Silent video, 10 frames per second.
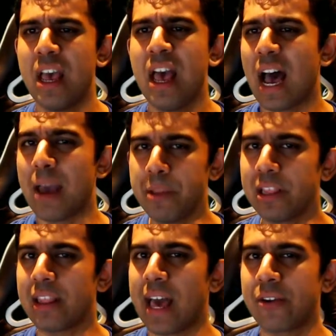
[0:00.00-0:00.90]
I've been
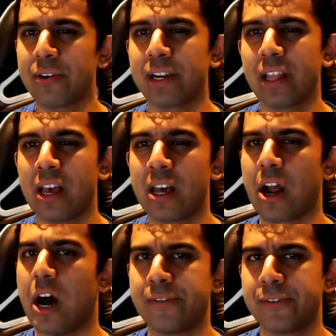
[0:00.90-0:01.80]
laddering a lot
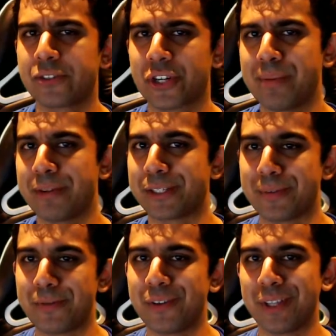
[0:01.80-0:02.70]
off of stream and it's been
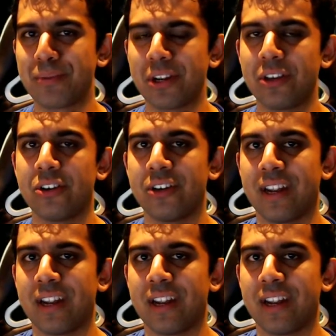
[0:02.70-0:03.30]
feeling pretty good.